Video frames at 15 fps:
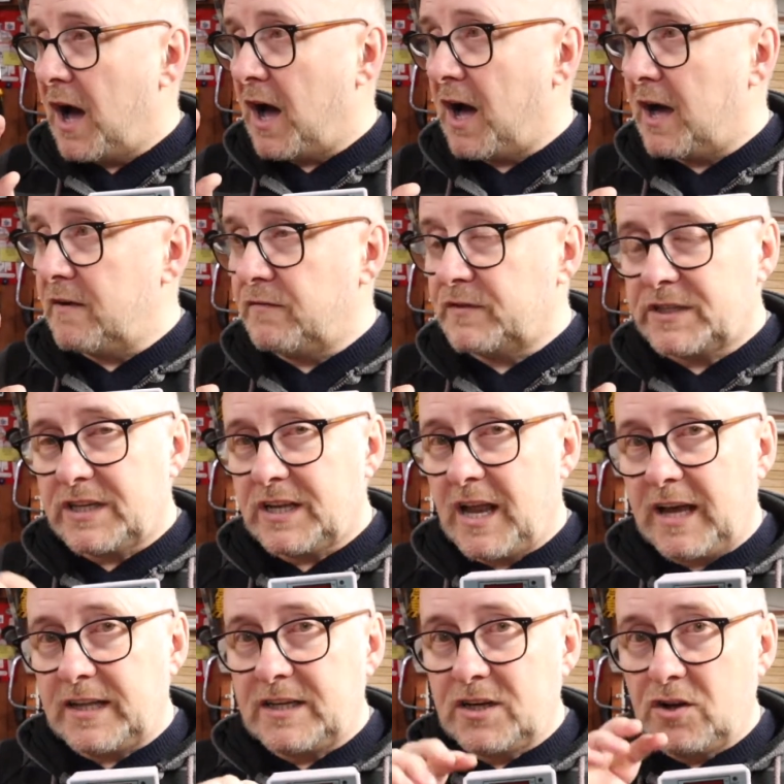I've
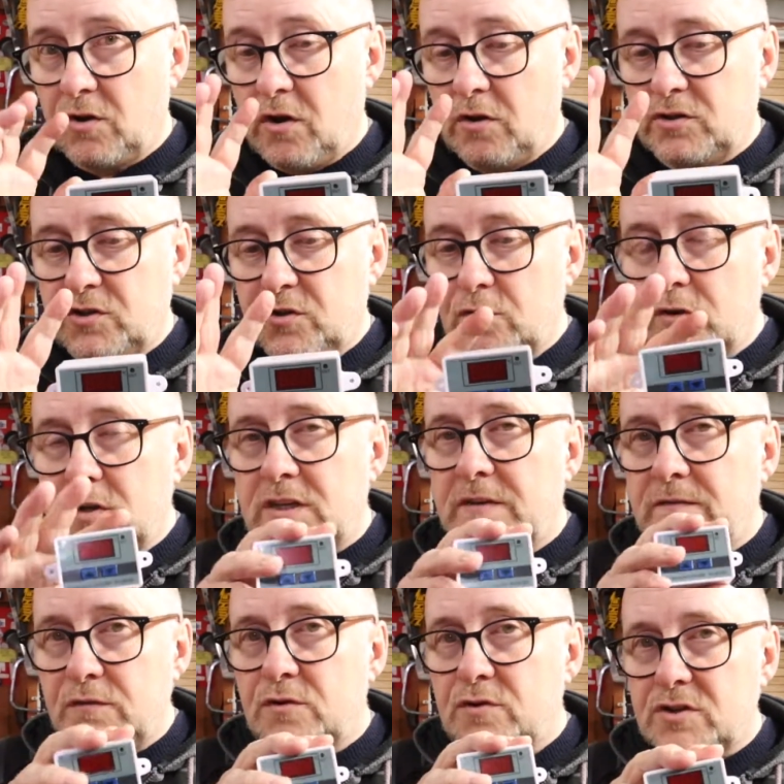selected an
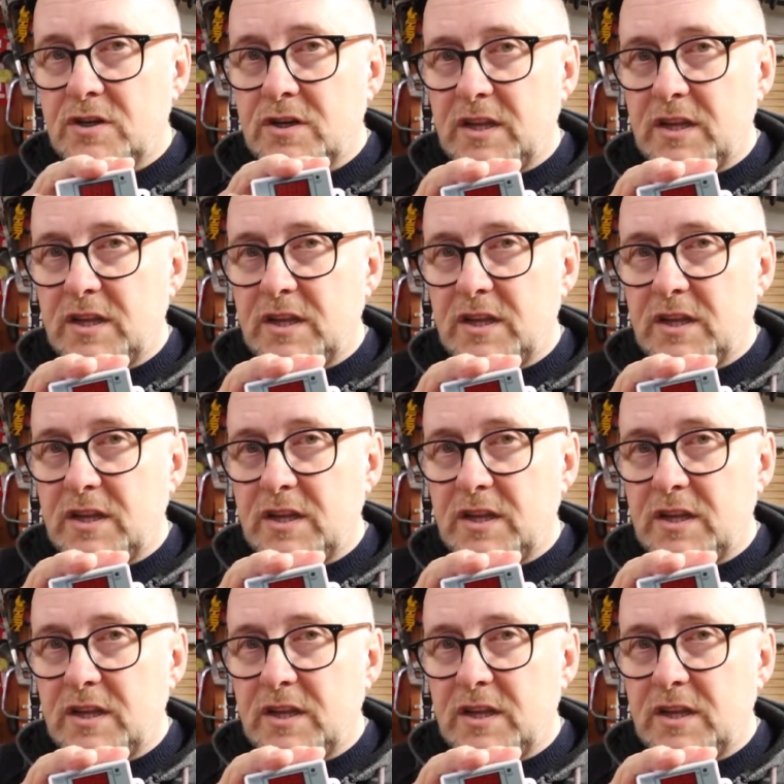alternative version